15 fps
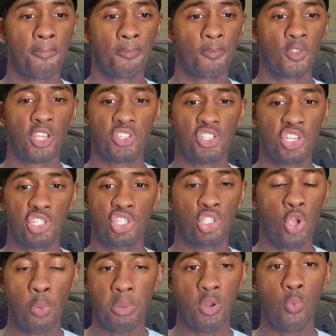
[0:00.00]
there's just
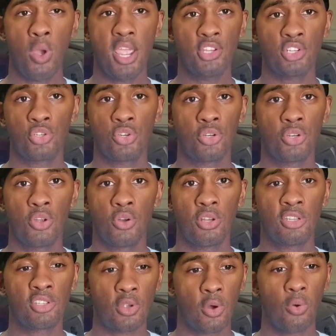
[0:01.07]
so many ways that you can do it.
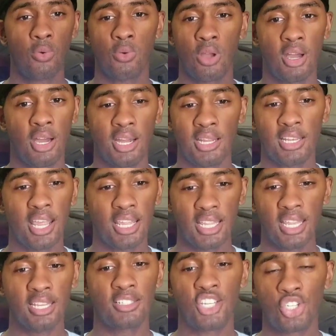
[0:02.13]
So
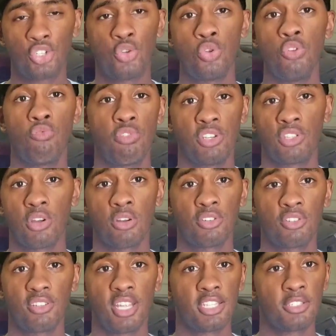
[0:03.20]
just do your research.
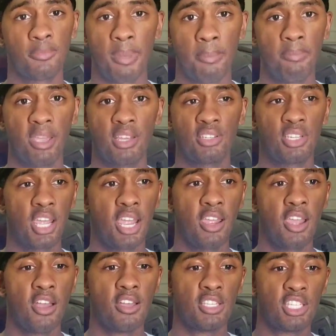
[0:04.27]
That's my biggest thing.
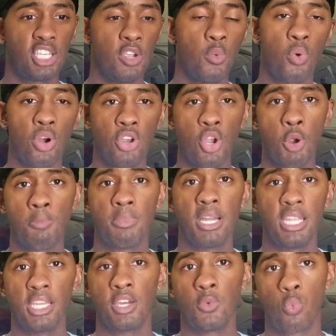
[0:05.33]
See where your money
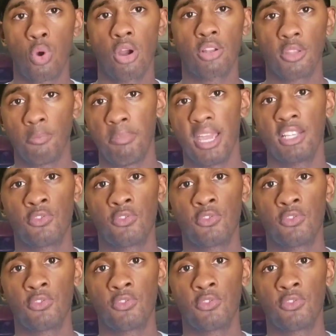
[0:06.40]
could work the best